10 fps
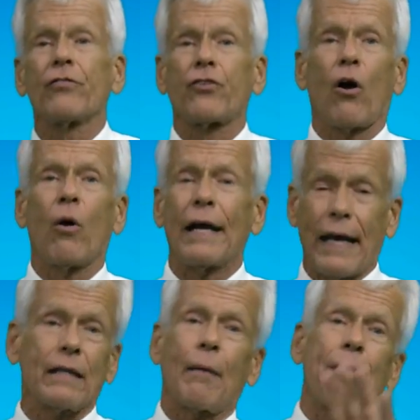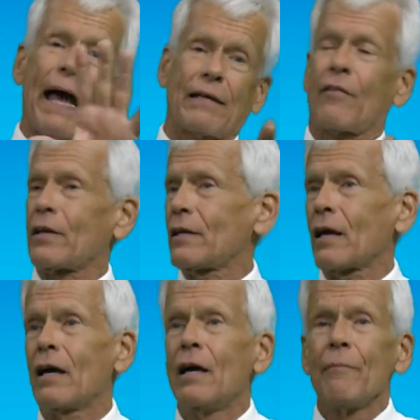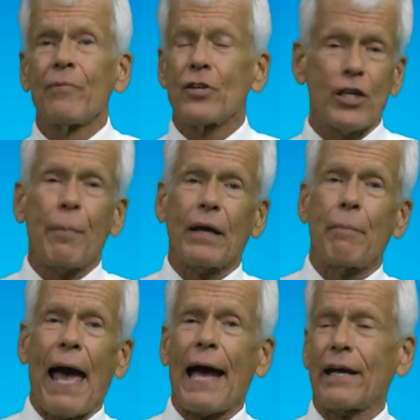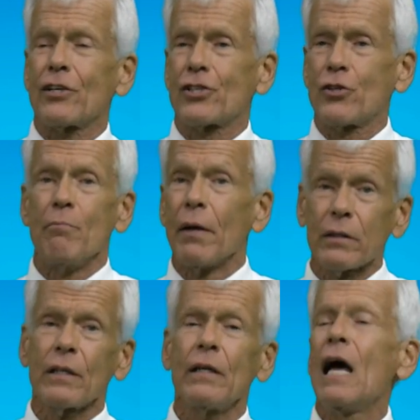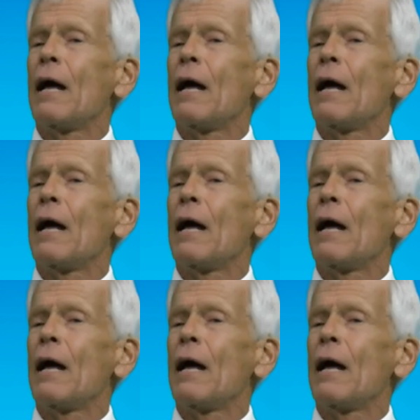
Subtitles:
So again, come back to the shipping a package to Milton.